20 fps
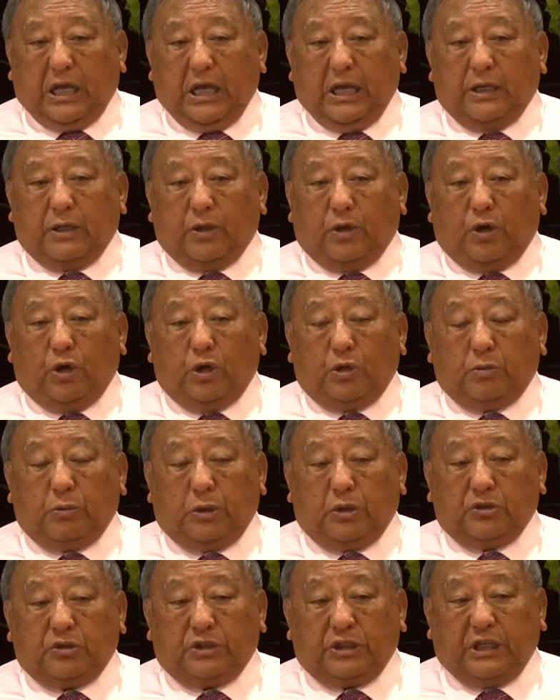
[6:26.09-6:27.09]
And
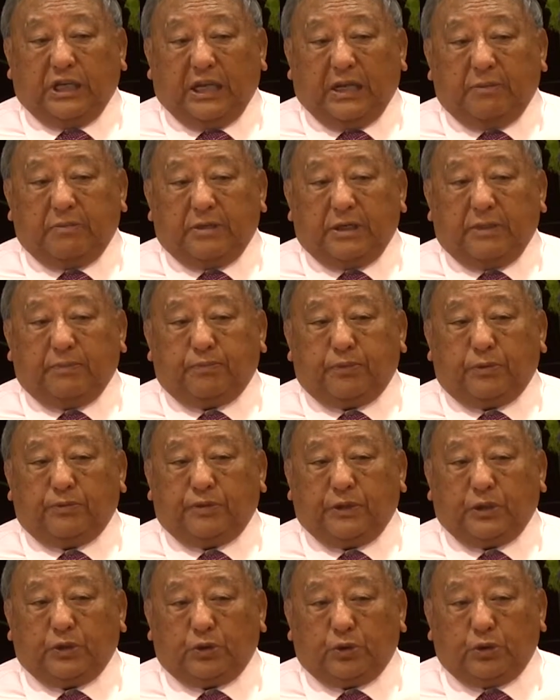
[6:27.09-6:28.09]
almost every
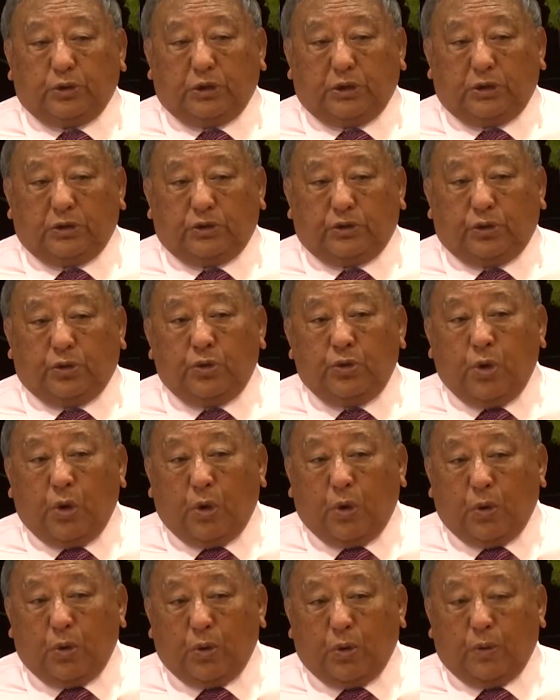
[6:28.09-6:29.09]
professionals
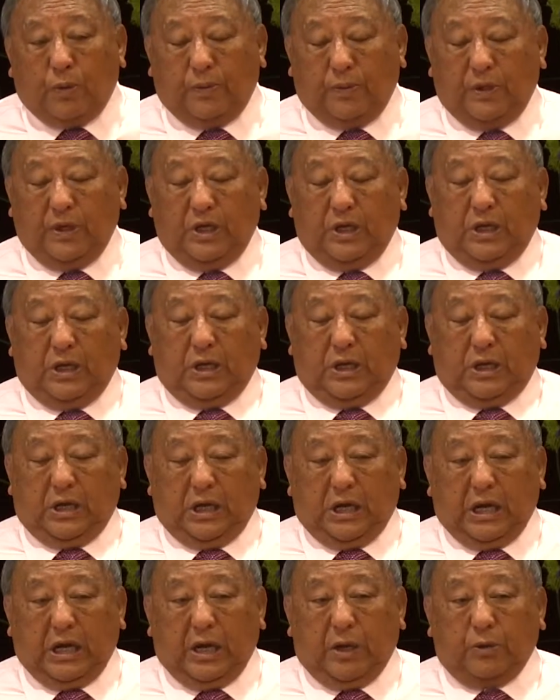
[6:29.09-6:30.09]
know
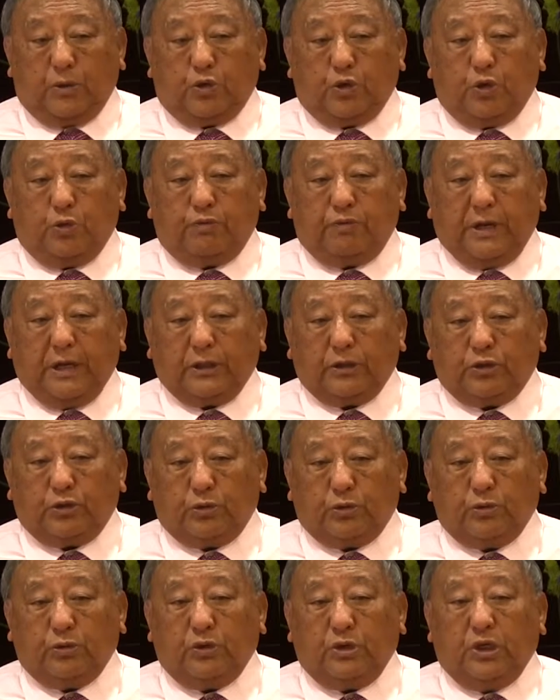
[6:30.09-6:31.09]
how to
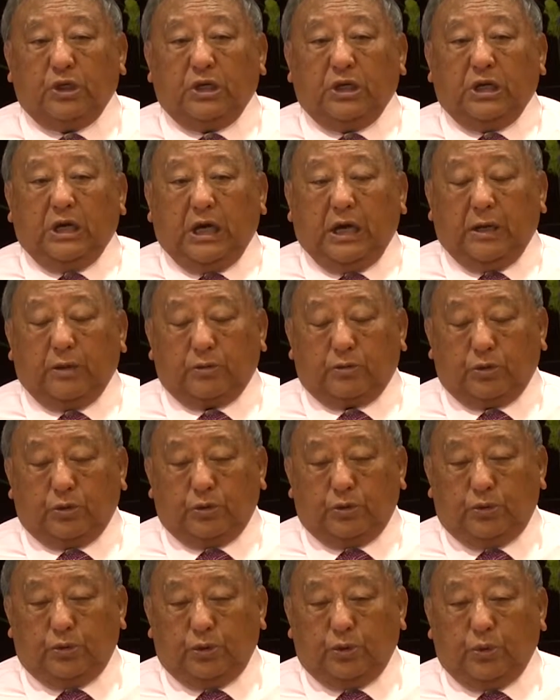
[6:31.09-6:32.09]
function how
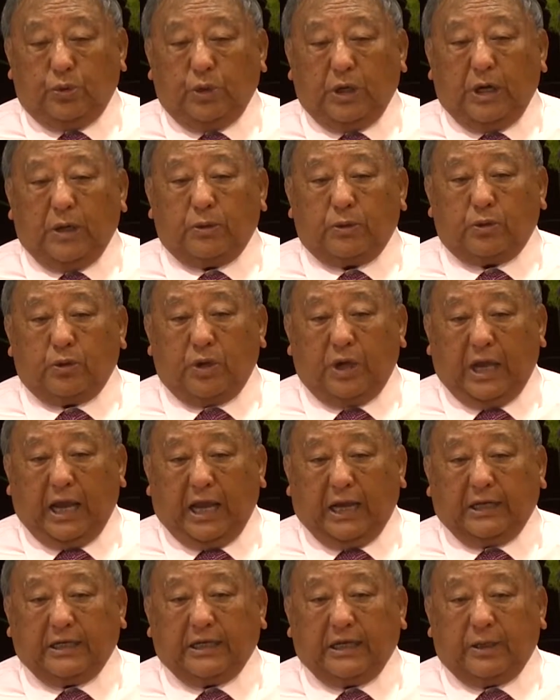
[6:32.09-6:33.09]
to do, how to
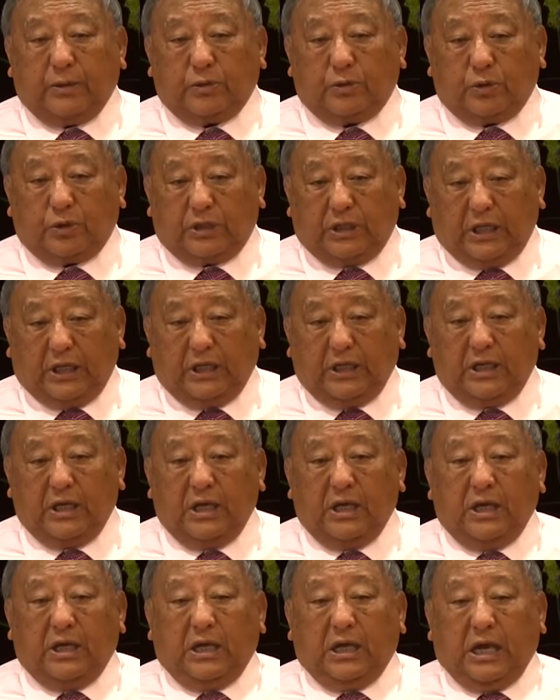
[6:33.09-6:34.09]
act, how to think,
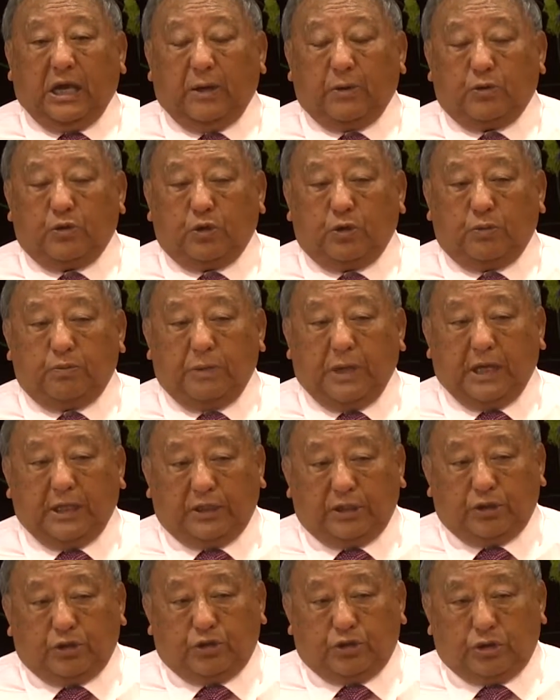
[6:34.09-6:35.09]
how to
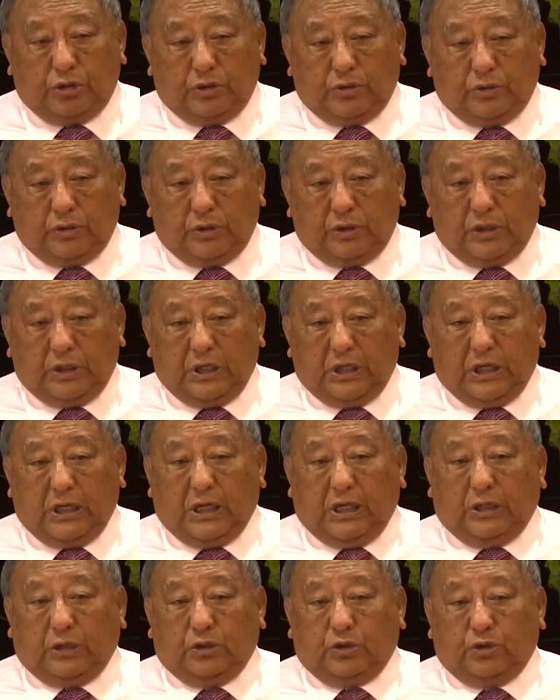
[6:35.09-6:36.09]
manage.
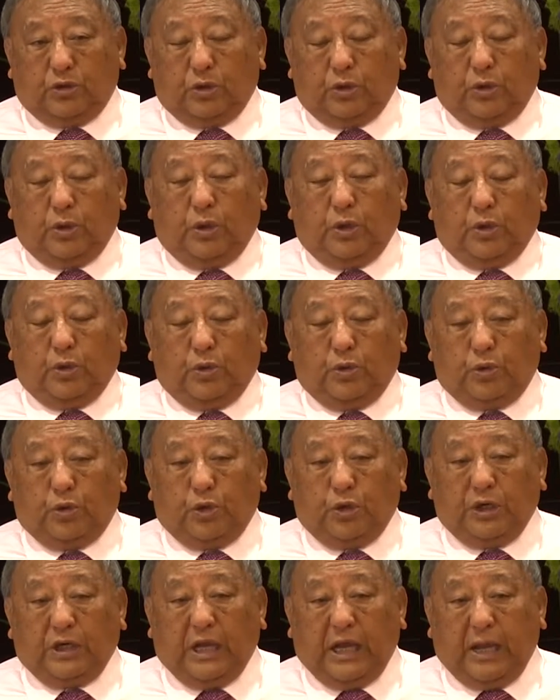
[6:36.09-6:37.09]
So you
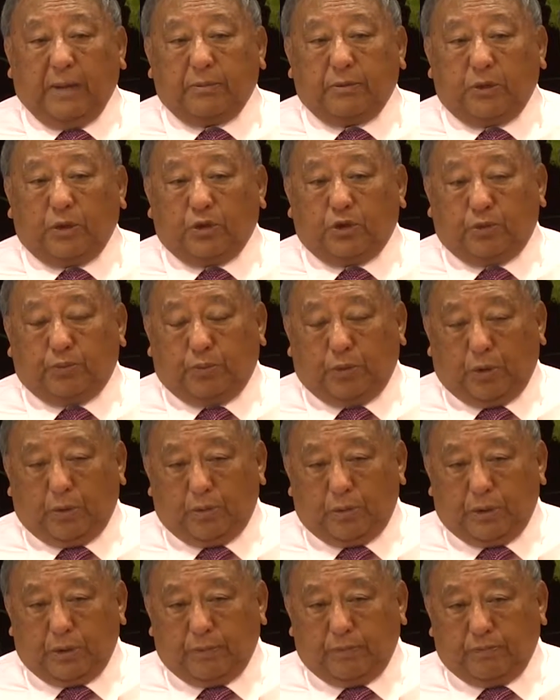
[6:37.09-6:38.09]
don't have those
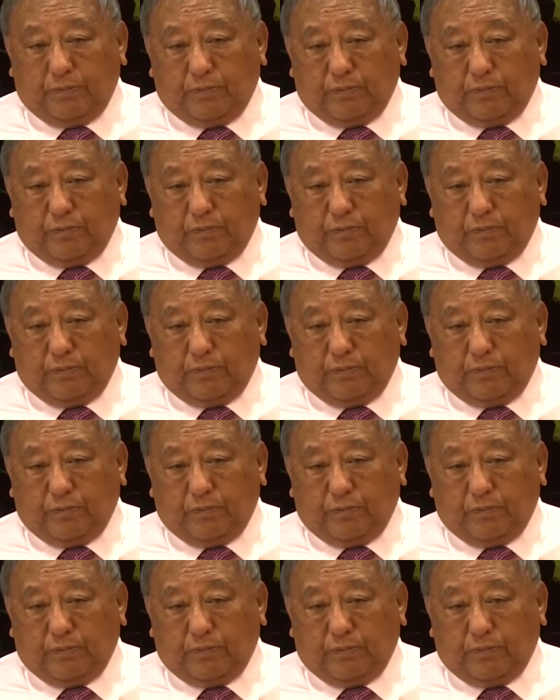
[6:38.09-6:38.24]
problems.